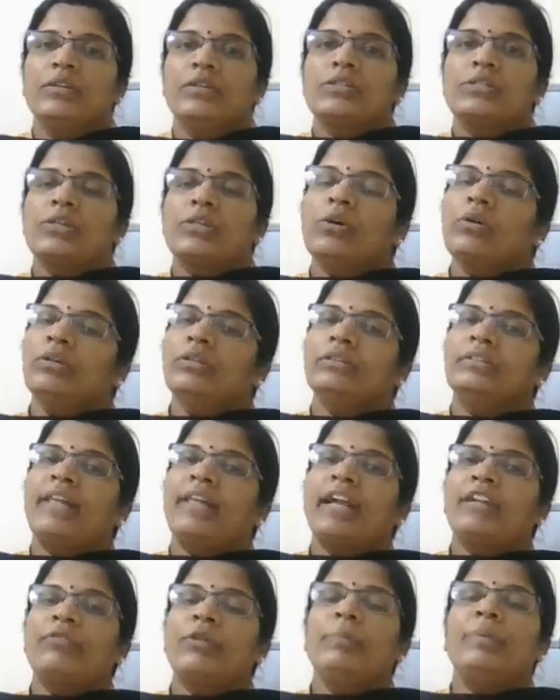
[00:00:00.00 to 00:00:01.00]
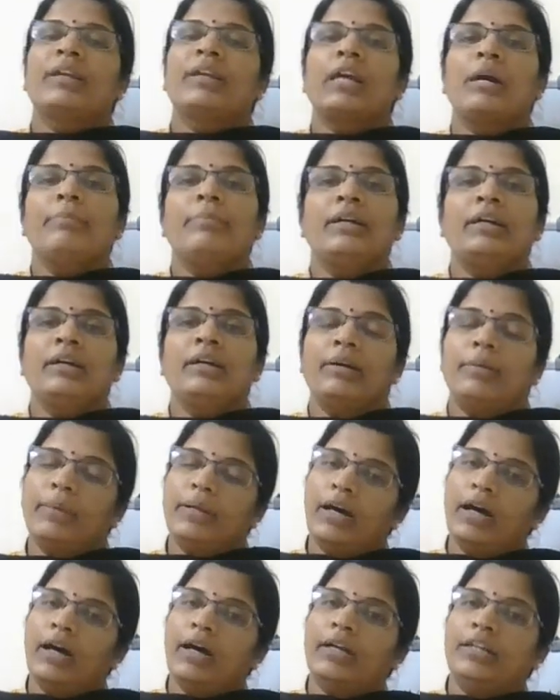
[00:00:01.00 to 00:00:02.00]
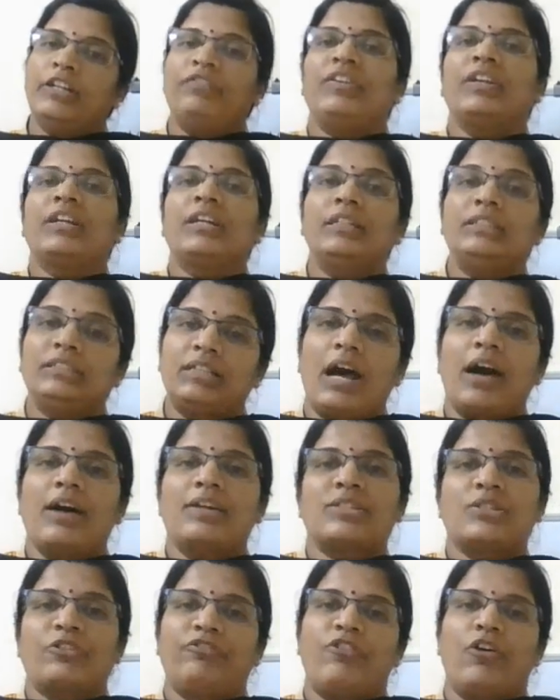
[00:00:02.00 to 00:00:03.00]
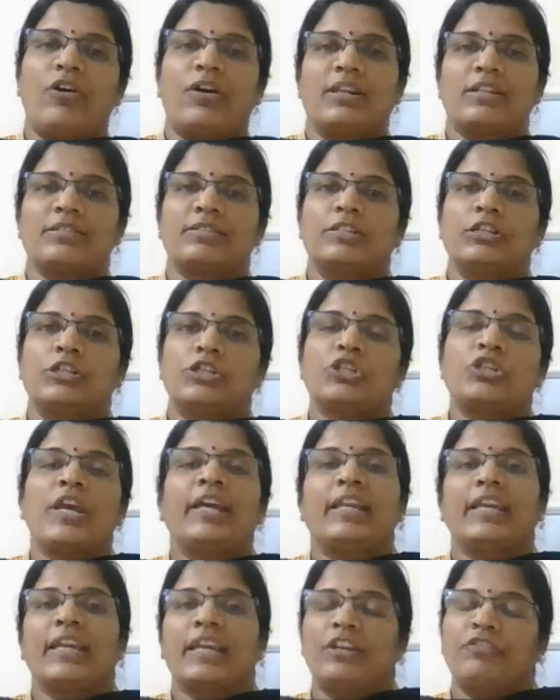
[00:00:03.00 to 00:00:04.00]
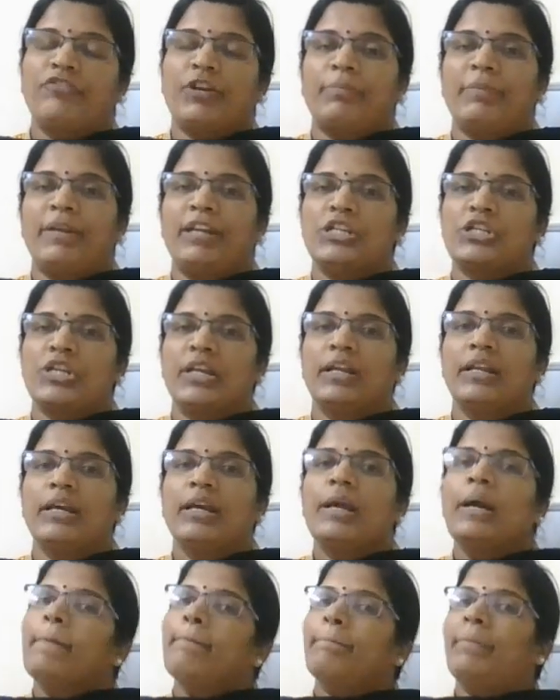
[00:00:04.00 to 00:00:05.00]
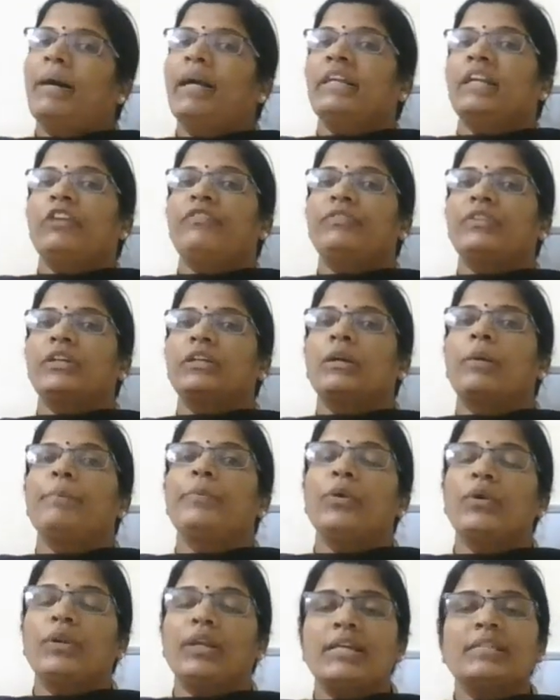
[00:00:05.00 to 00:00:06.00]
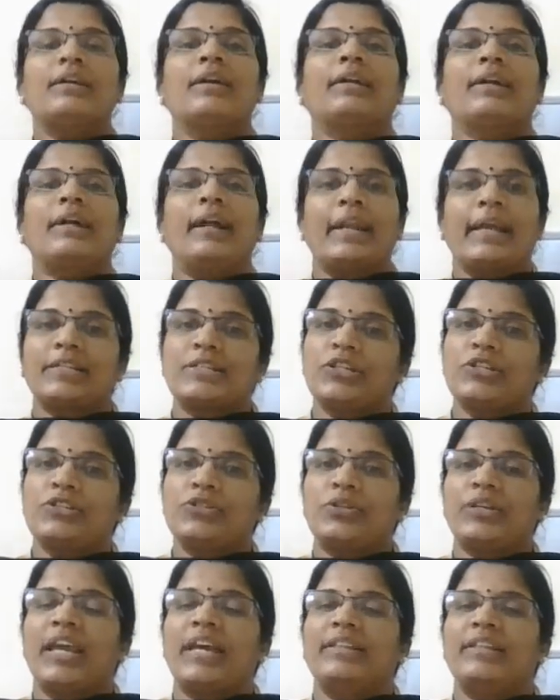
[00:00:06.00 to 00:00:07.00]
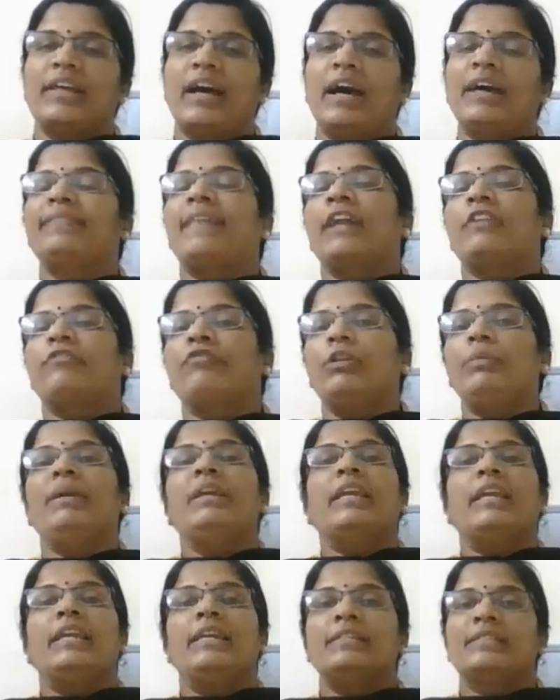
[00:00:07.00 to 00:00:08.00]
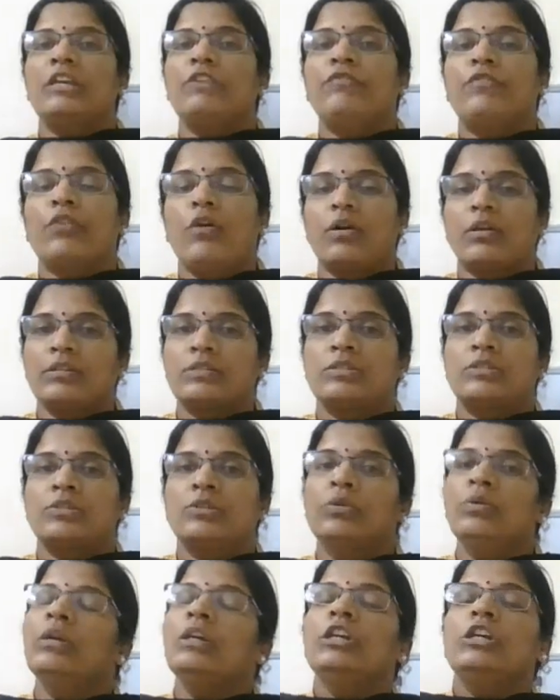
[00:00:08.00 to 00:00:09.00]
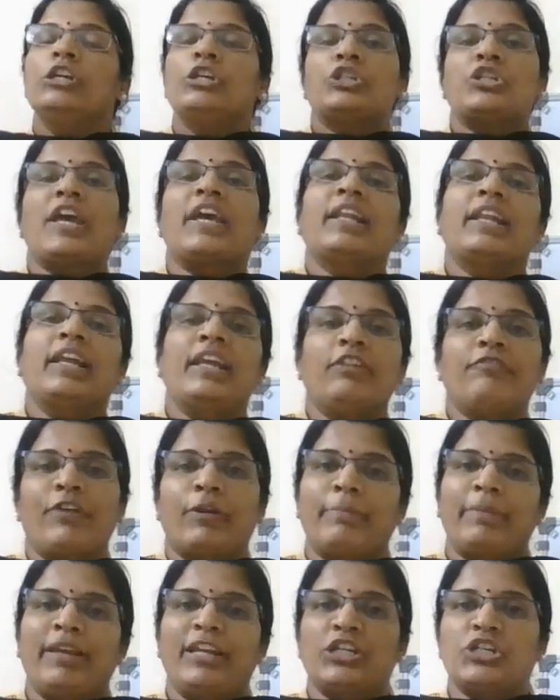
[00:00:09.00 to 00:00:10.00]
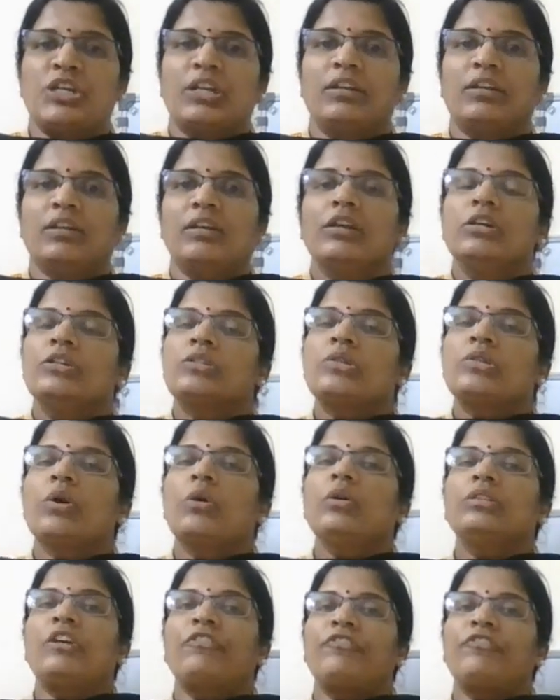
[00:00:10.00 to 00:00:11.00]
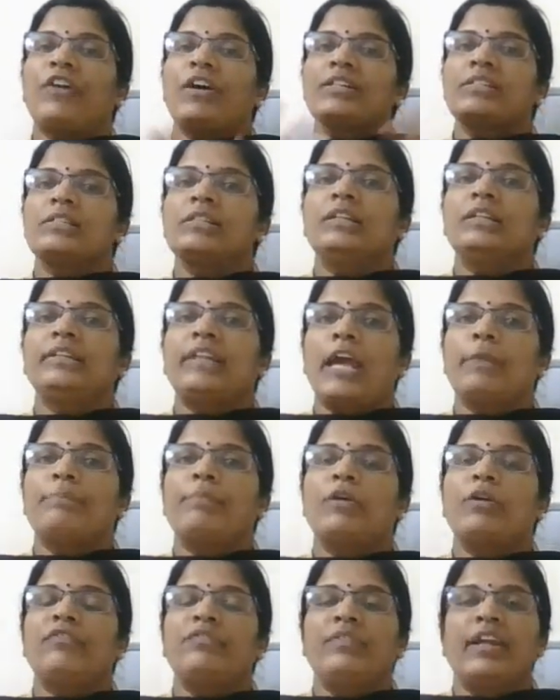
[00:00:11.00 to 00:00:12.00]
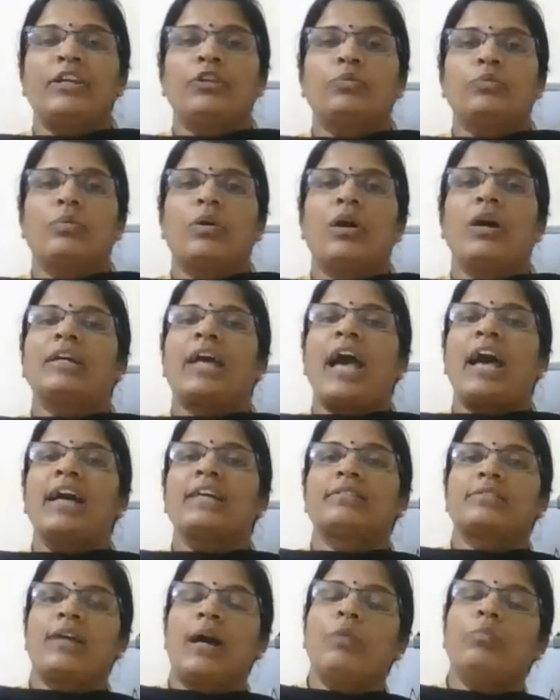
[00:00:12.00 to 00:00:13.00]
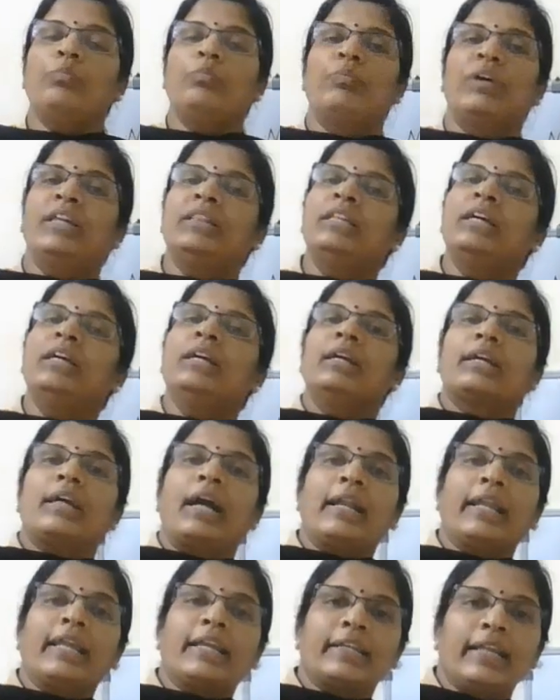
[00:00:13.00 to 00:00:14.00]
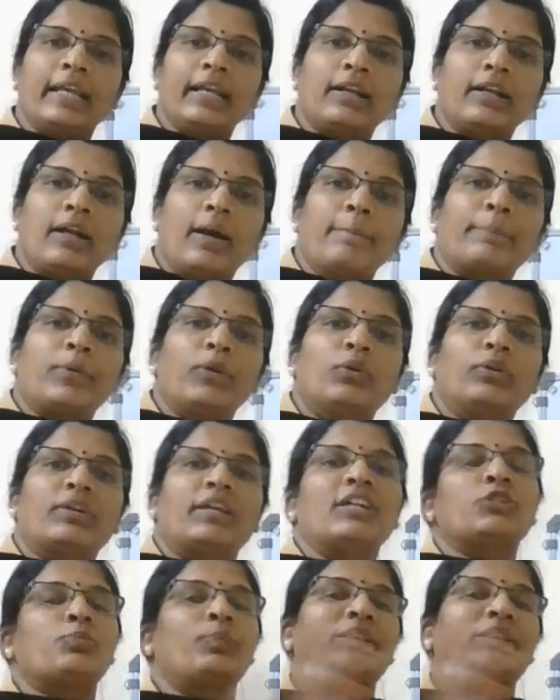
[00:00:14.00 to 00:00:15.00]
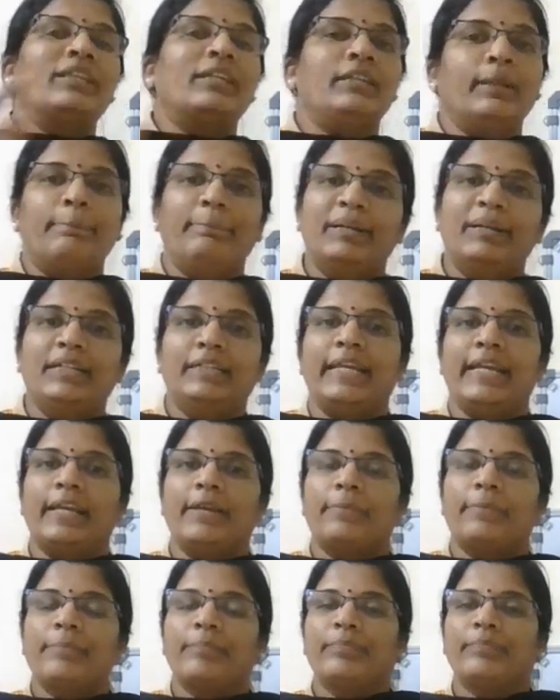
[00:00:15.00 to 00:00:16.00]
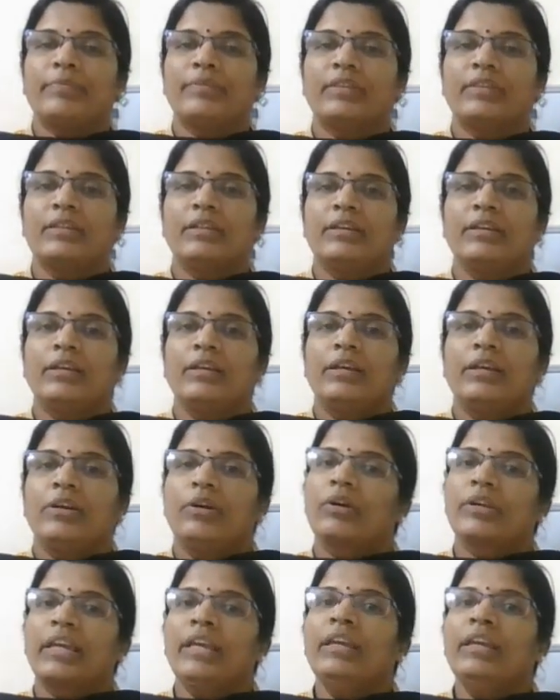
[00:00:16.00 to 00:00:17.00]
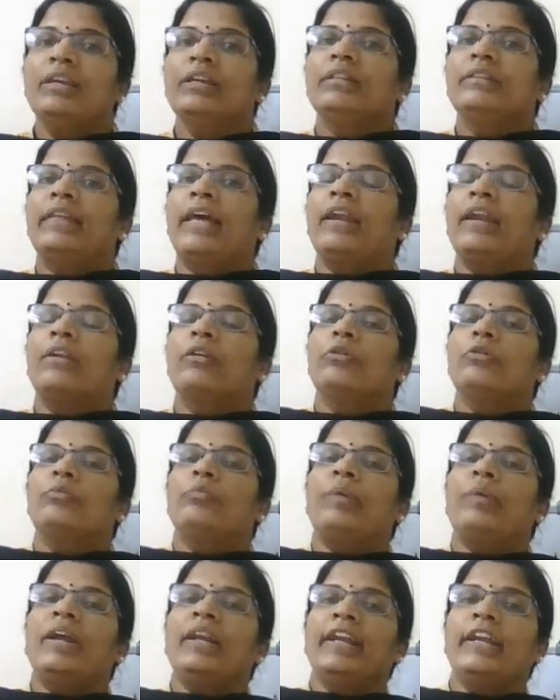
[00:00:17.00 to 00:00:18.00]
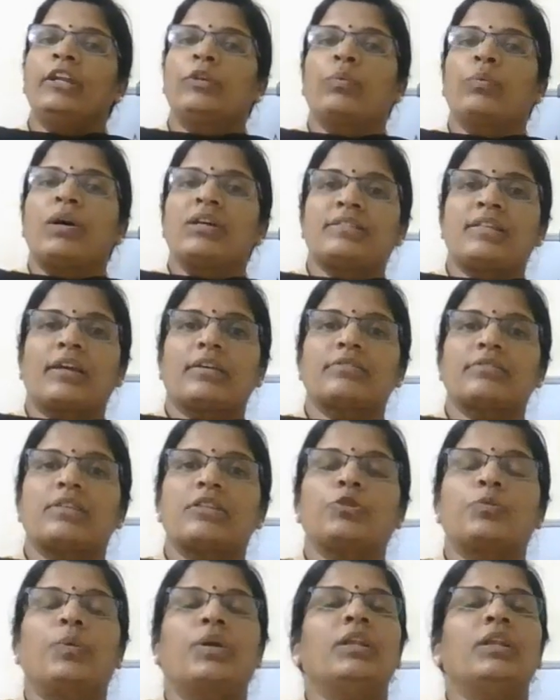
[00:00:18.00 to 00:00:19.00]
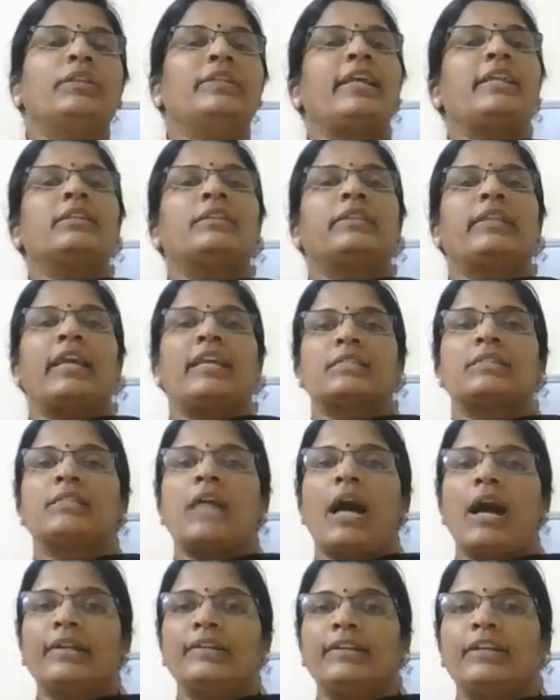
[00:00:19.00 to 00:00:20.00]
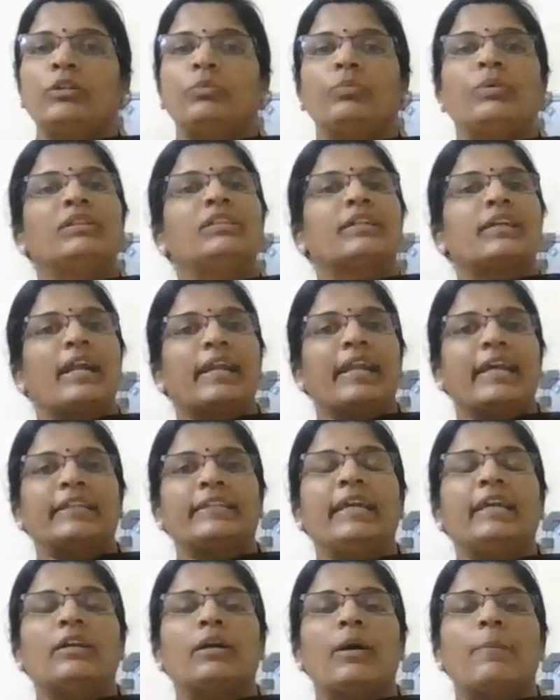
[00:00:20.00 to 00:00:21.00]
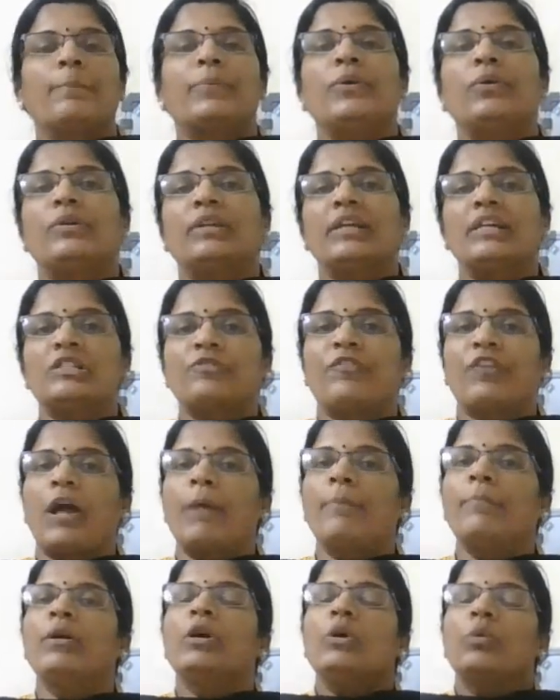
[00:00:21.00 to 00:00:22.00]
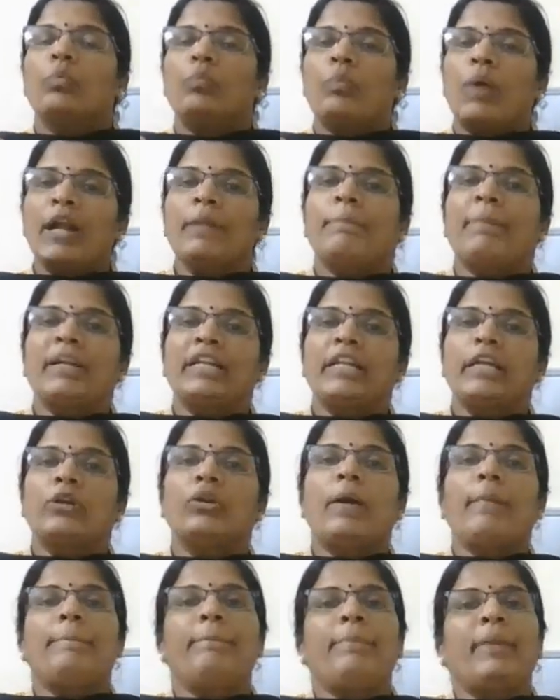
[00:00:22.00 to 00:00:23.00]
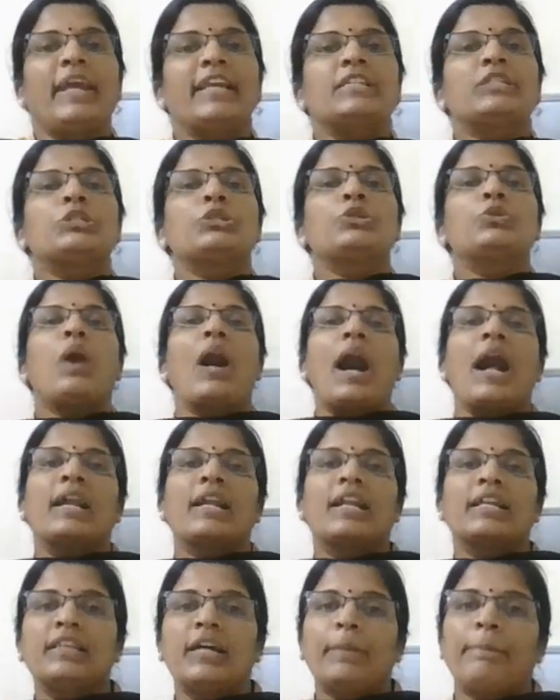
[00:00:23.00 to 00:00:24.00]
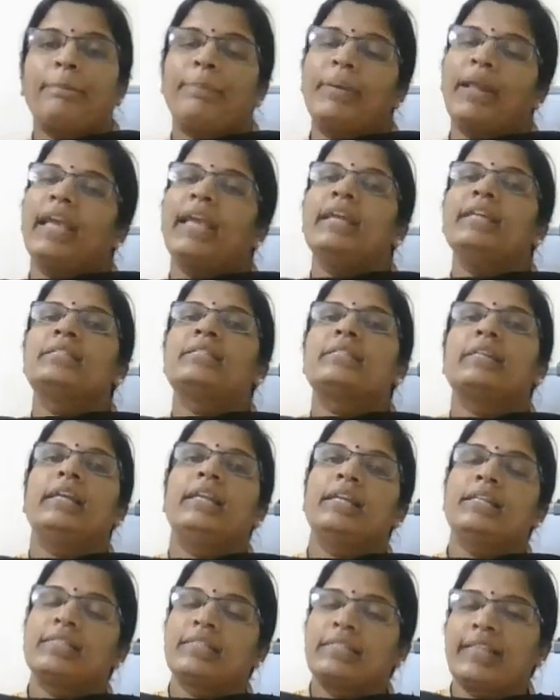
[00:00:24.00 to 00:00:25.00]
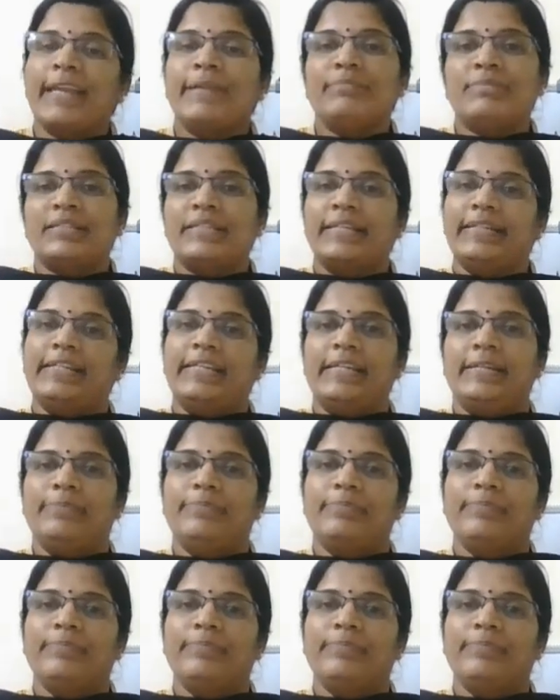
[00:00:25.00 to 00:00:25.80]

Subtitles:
So that will become a difficult task for us sharing information. But if the computers are connected together, that will be easy for us to share information. So the first type of network has come with connecting computers within a building. Okay. Then when it was successful, then they started with connecting computers from one particular place to another place in a same city.